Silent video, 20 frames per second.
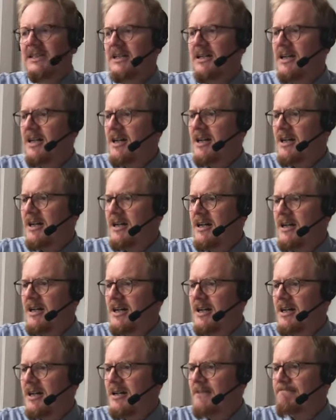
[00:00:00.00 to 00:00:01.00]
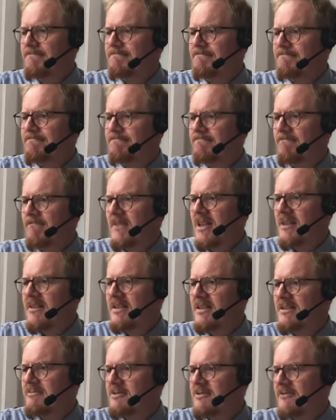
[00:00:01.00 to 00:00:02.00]

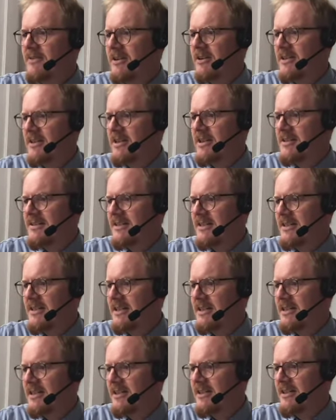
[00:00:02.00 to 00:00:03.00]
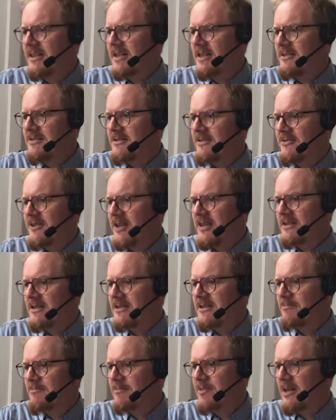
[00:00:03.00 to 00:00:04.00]
This was very nicely
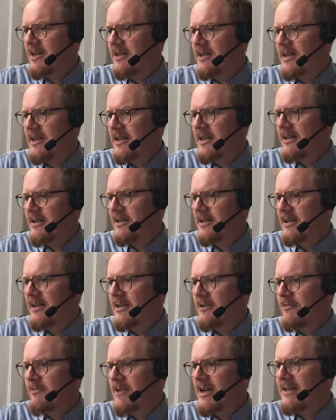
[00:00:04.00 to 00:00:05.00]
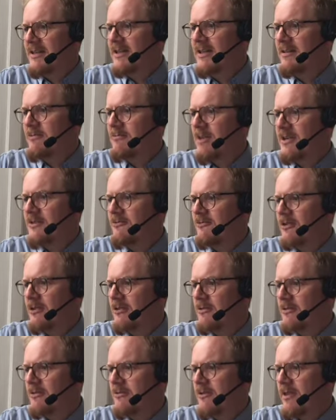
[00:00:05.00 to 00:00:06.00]
illustrated by Randall
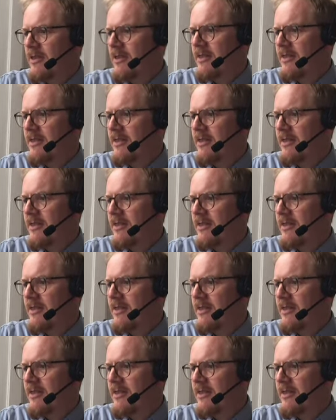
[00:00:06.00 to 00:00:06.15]
Munro,